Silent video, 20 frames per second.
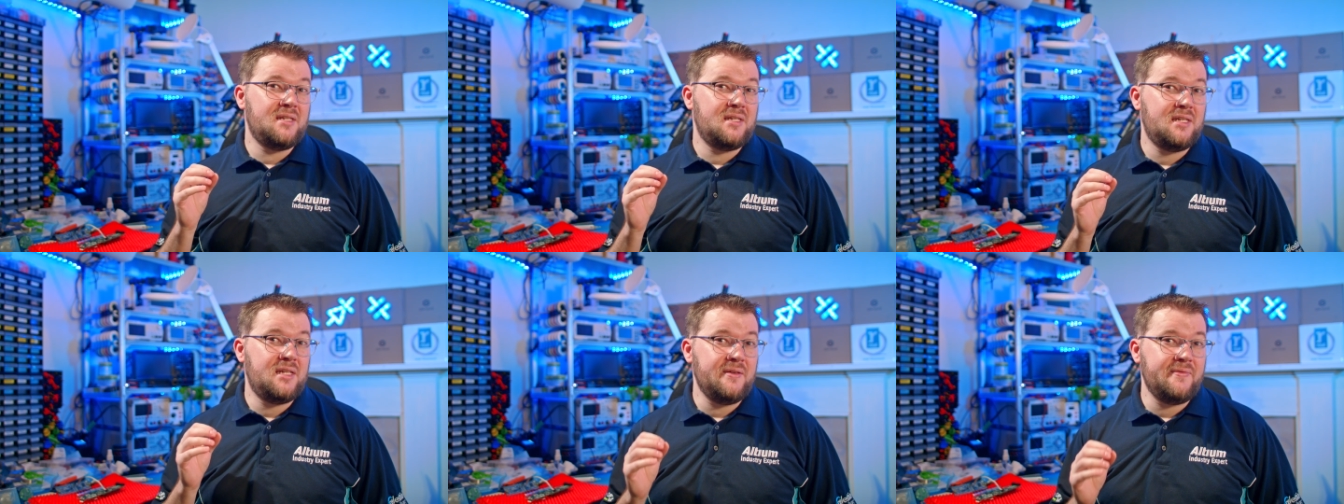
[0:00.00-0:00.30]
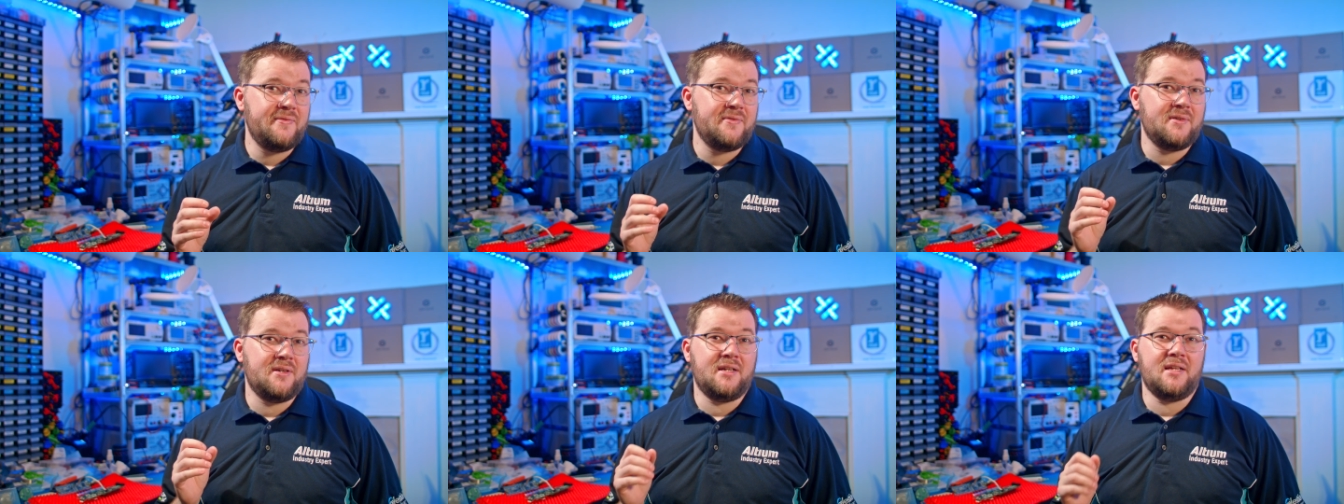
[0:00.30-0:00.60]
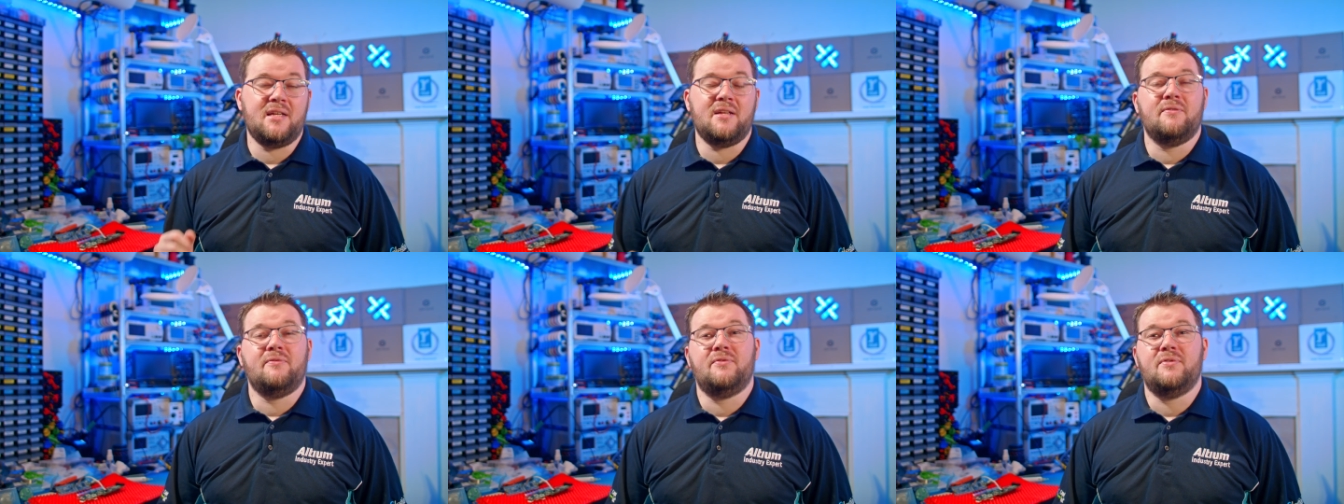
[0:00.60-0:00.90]

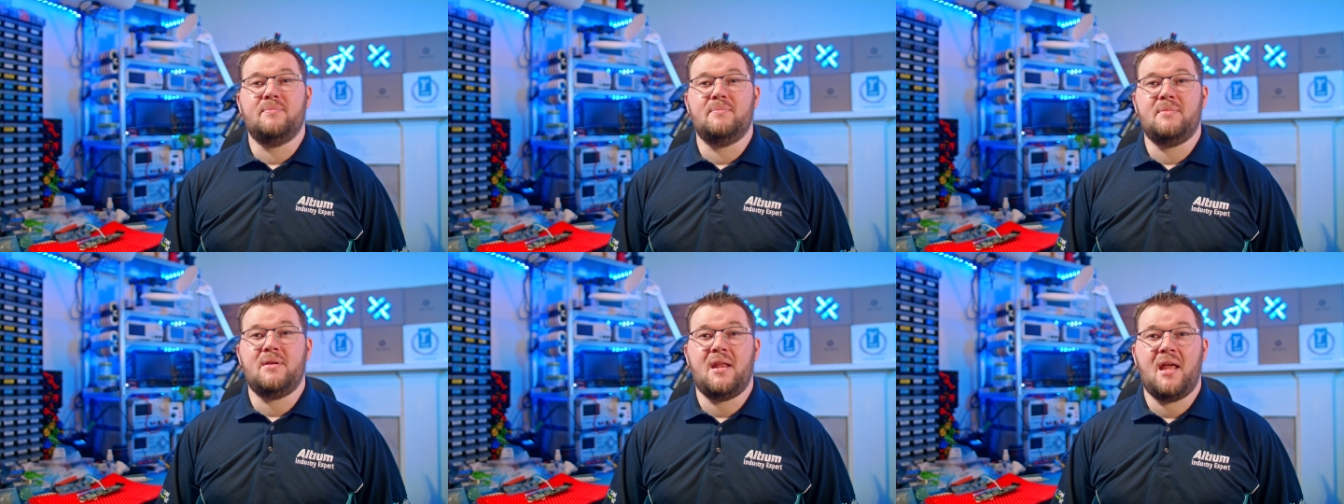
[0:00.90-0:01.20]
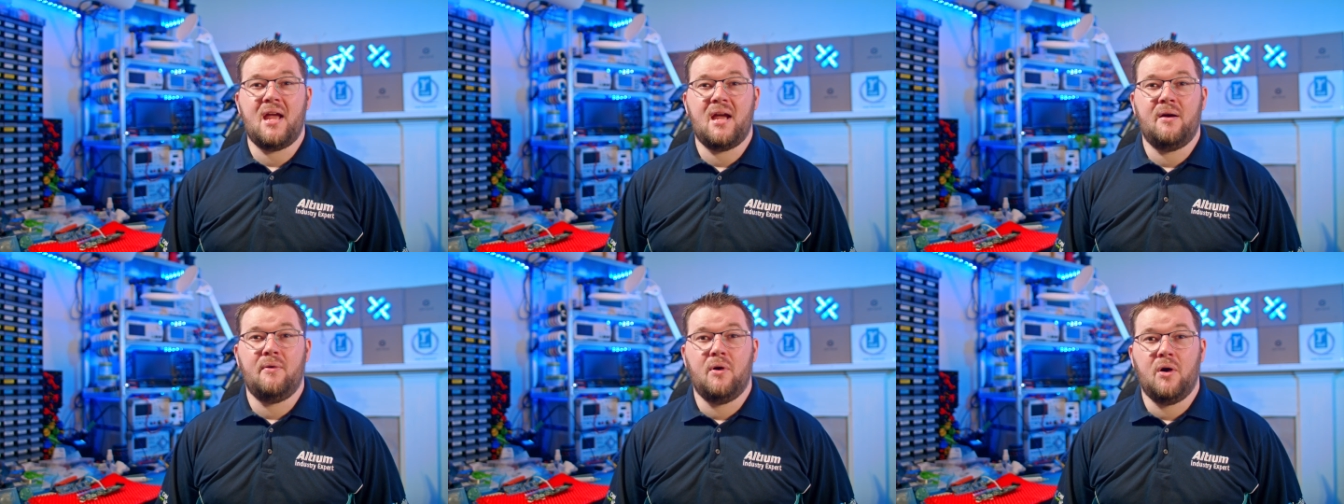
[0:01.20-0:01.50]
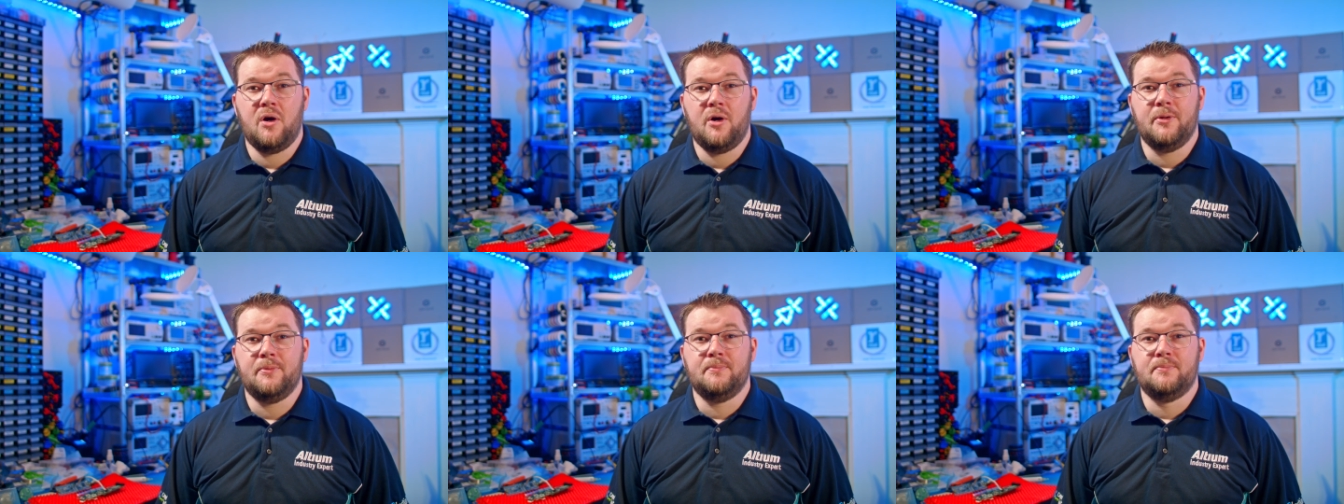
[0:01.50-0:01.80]
differently from now
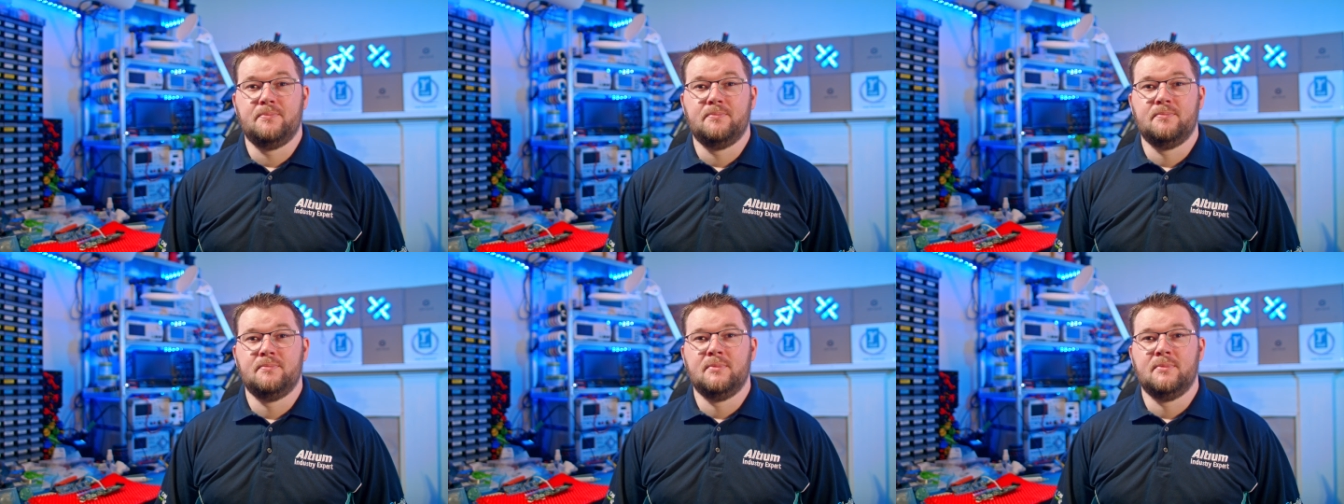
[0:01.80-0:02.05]
on.